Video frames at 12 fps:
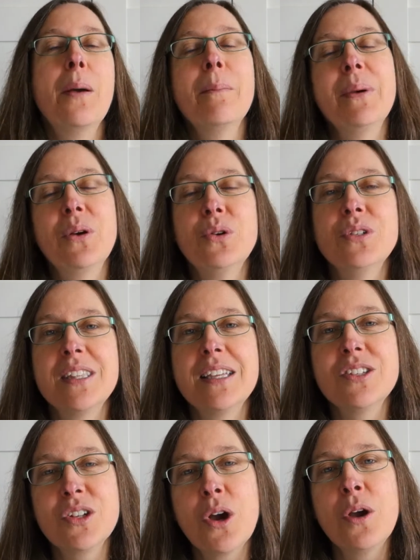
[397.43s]
because
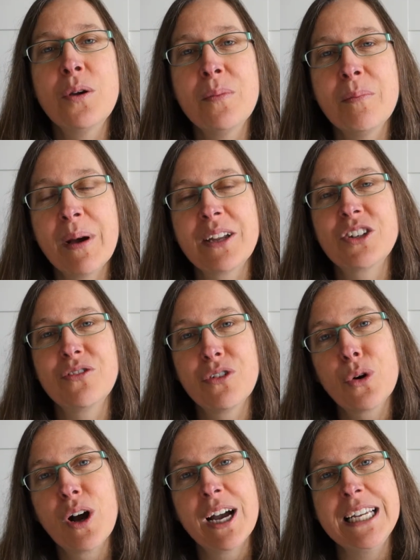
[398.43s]
there's so much
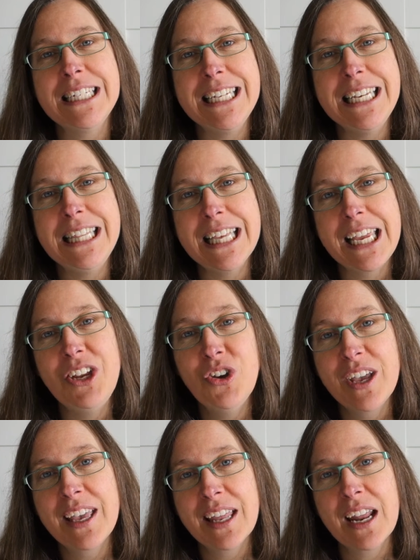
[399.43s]
variety that you
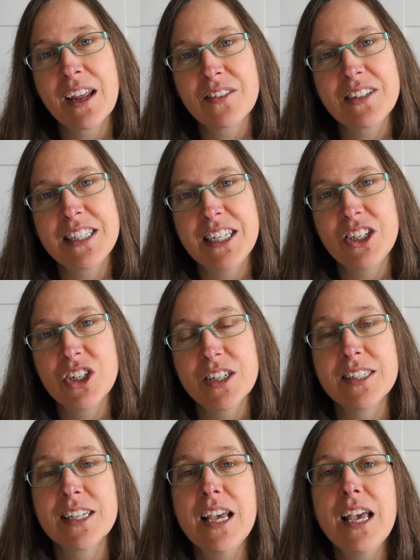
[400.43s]
can get out of stitches.